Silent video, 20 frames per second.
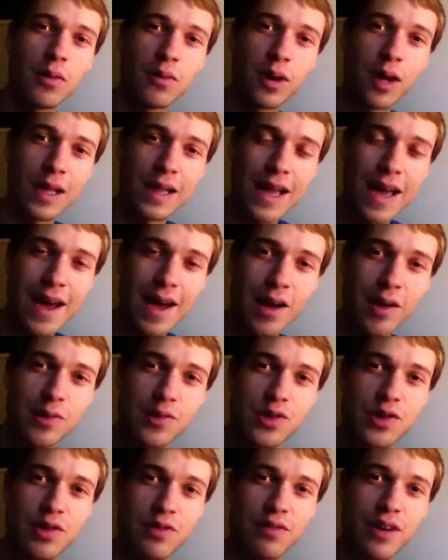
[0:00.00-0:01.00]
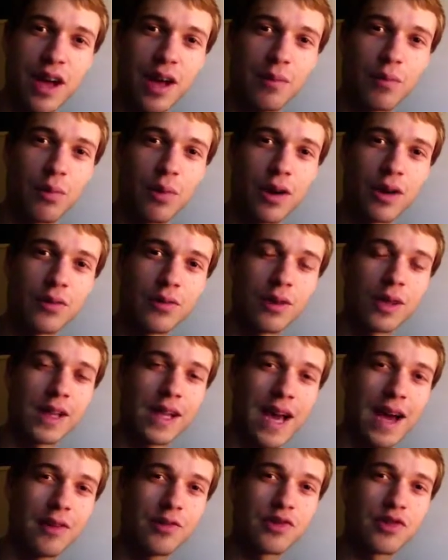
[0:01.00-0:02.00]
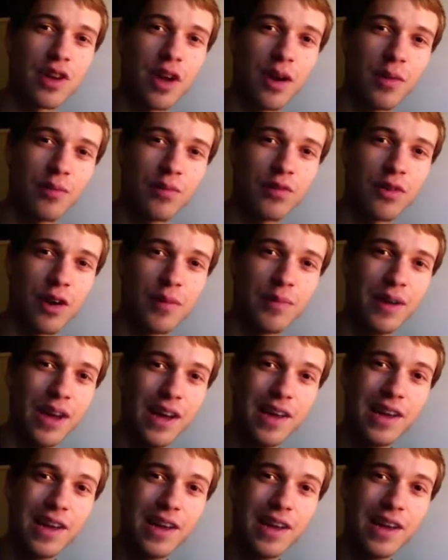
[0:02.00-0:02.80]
clouds develop. Where do clouds come from?